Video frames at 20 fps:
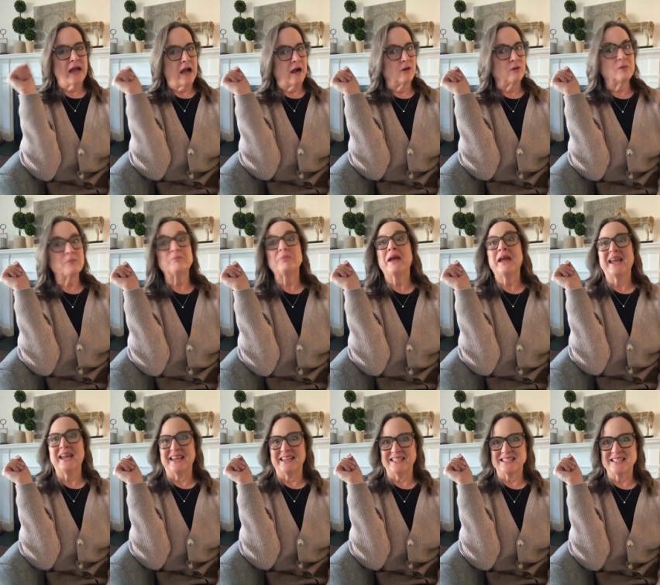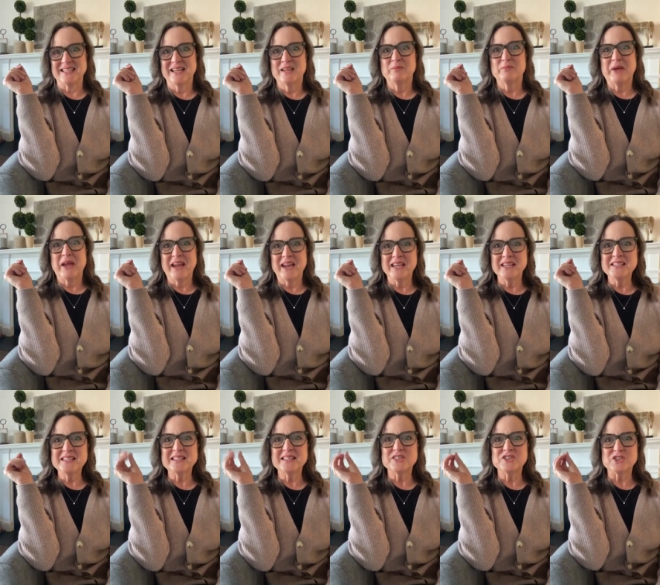Now, paint.
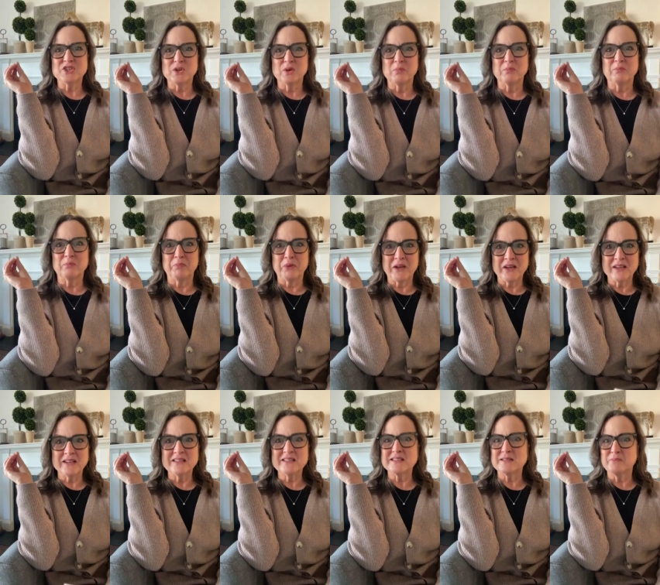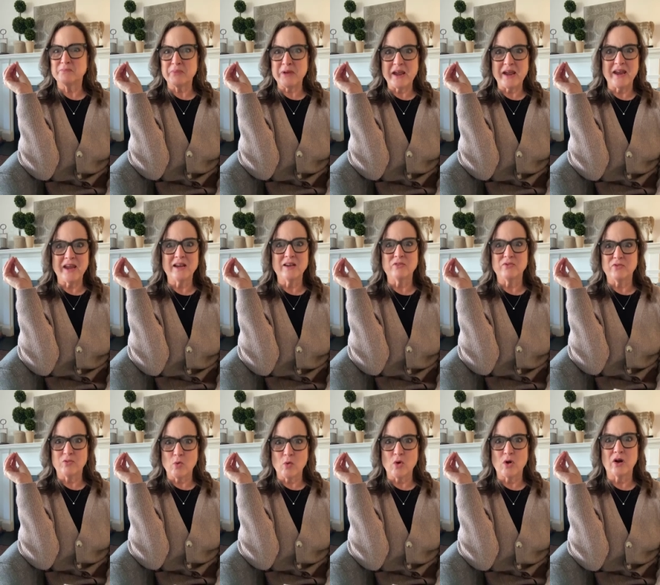Paint is your biggest bang
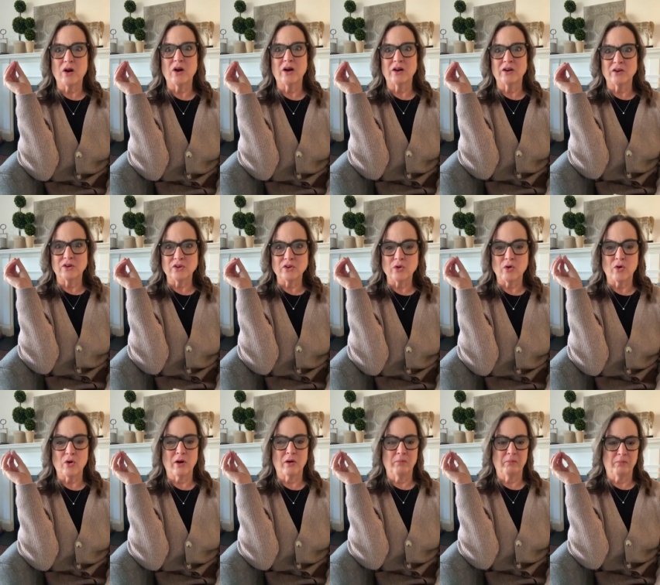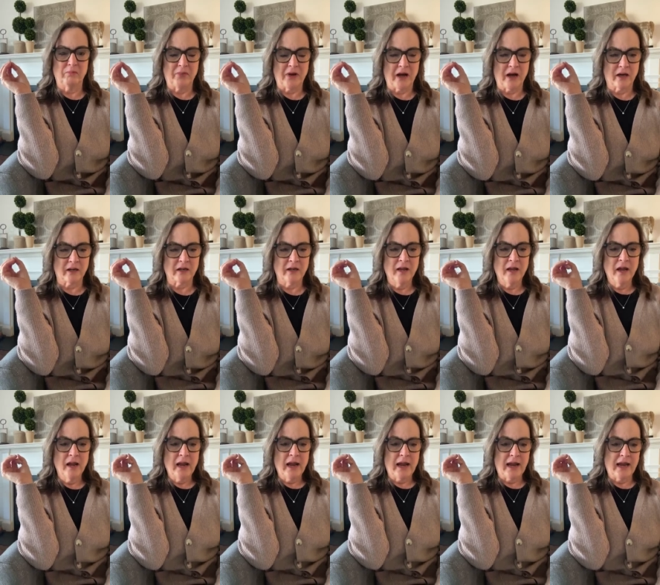for your buck.
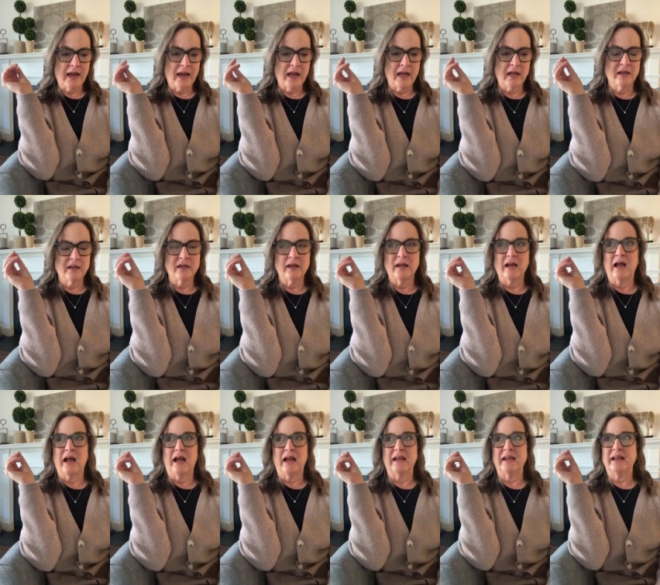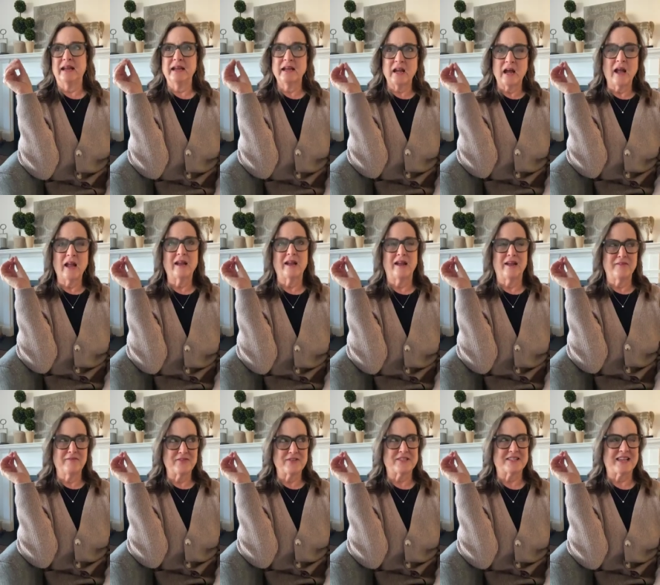And I cannot
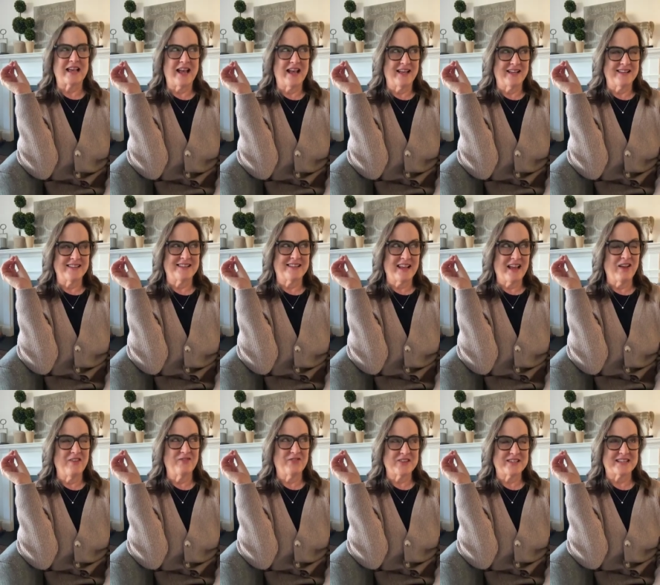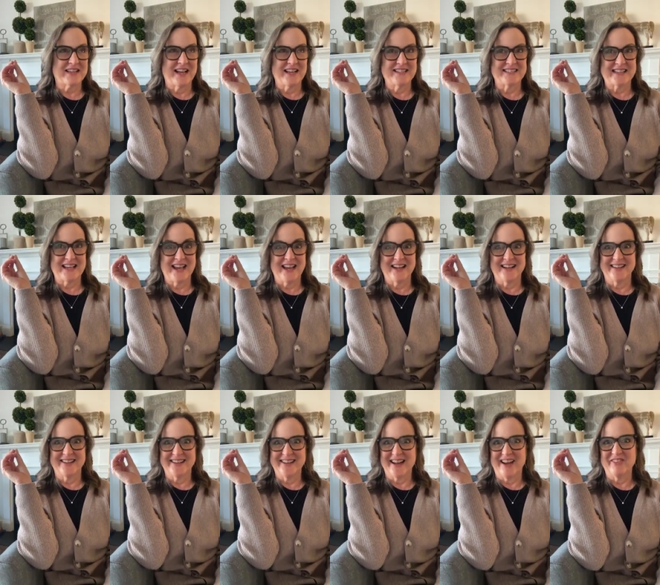emphasize that
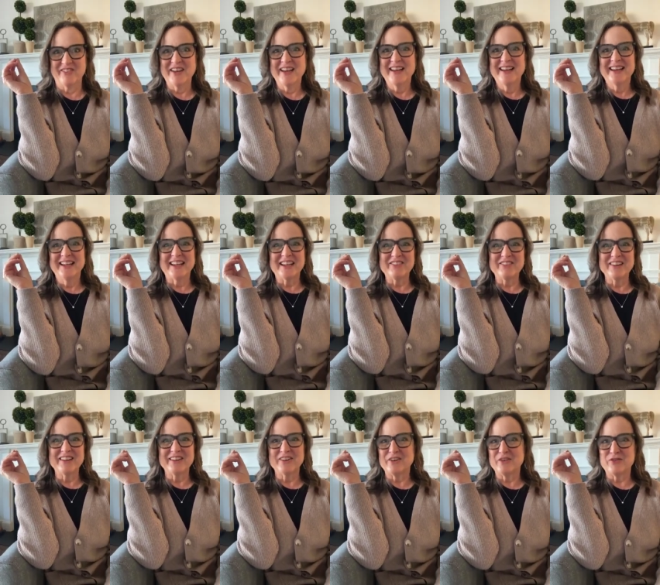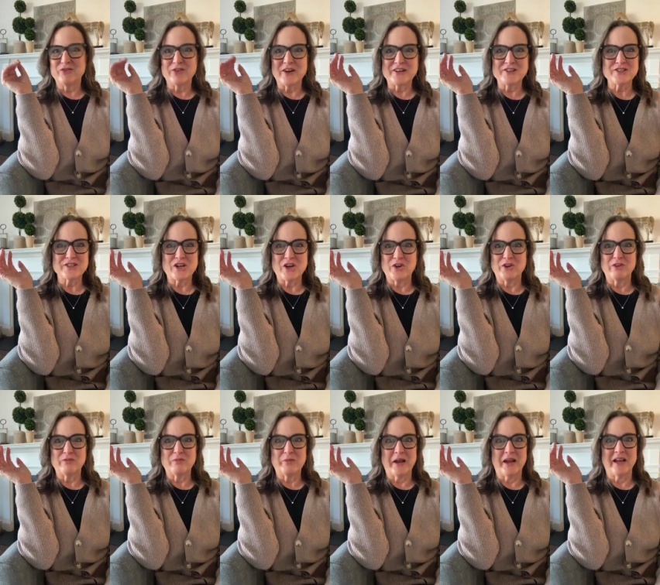enough. Giving it a fresh
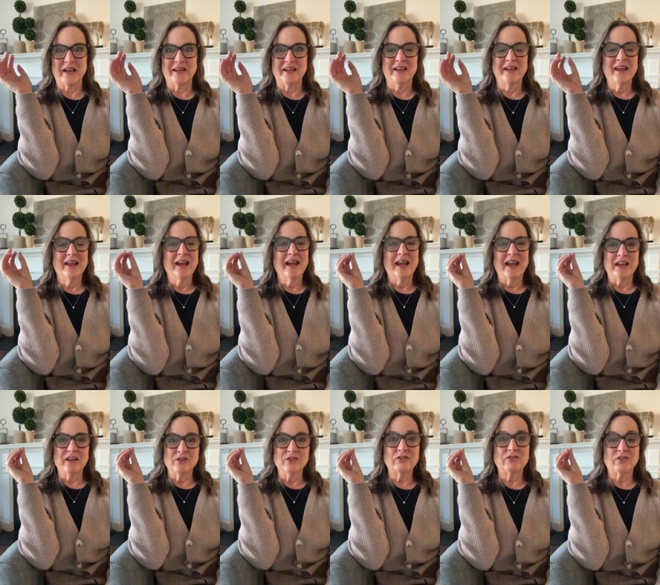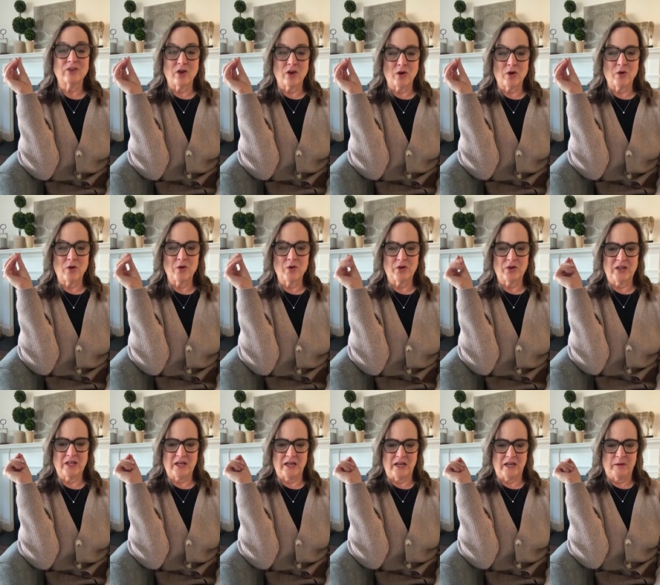coat of paint is so
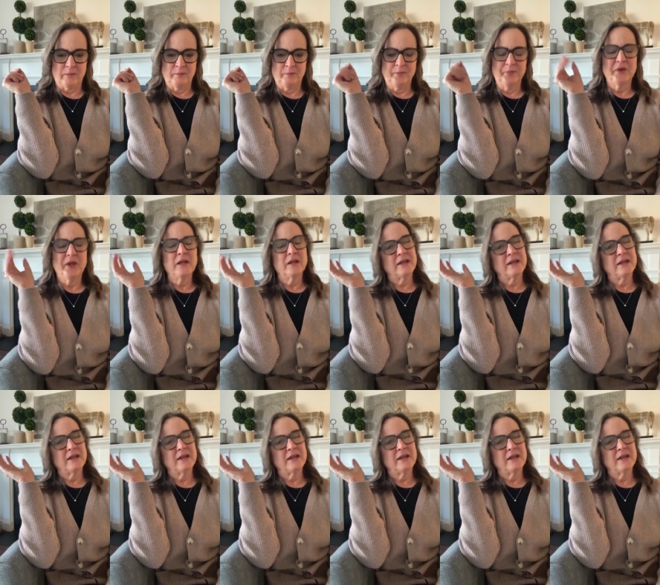key.